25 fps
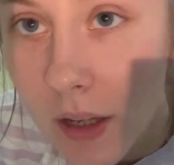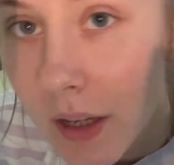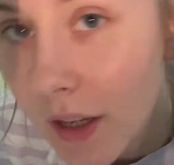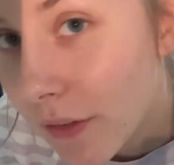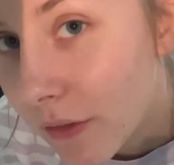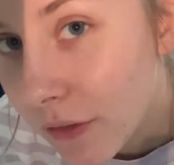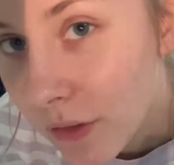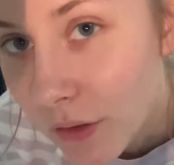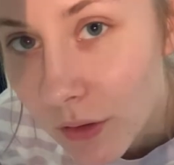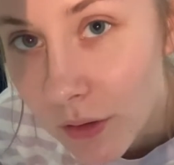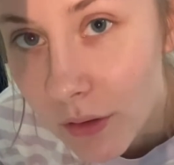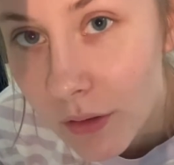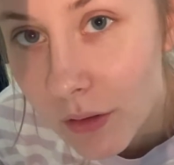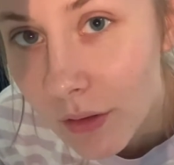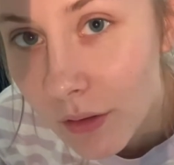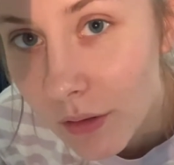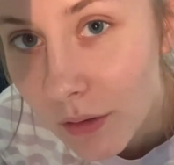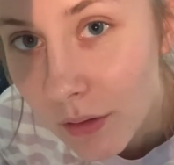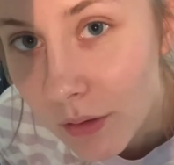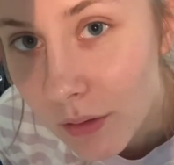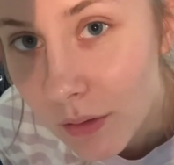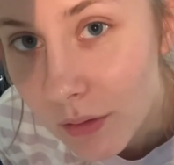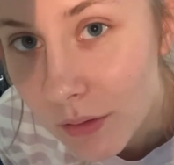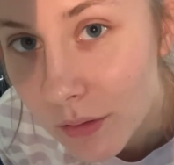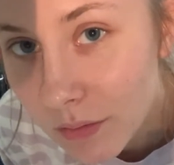if
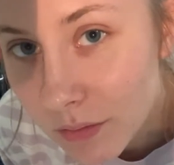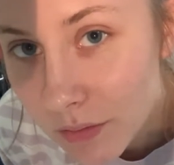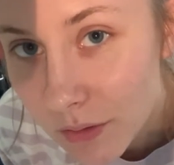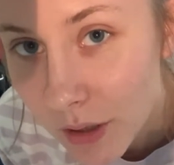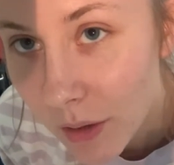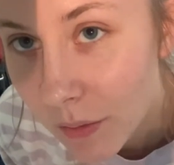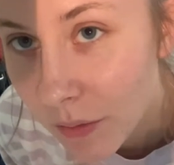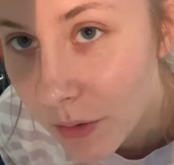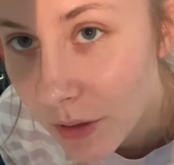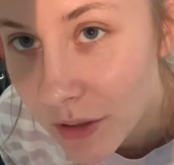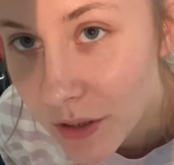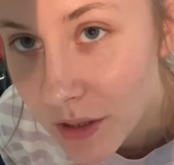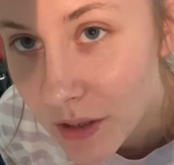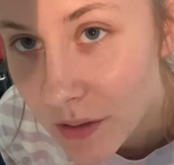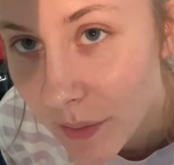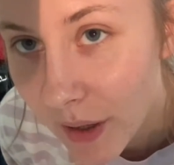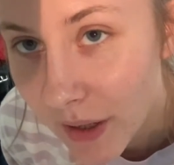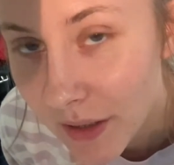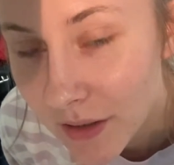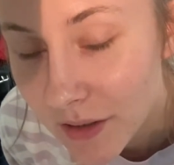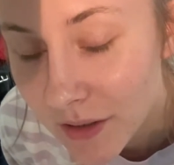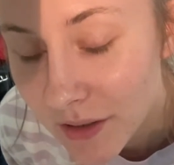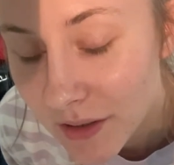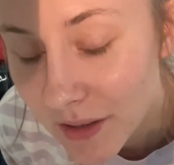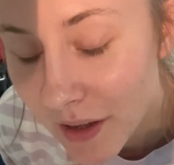you don't want to do the
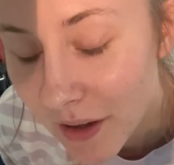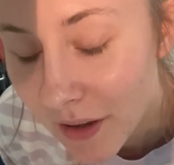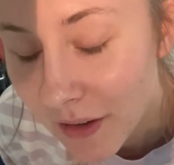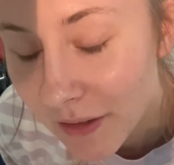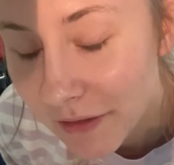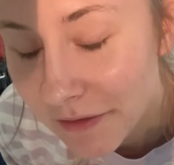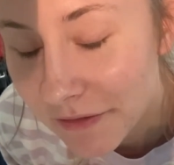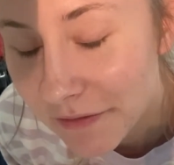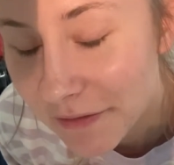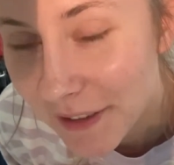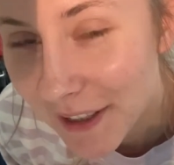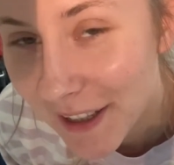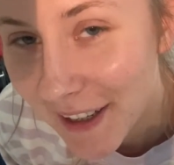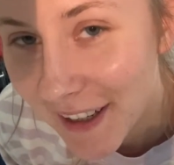maths yourself,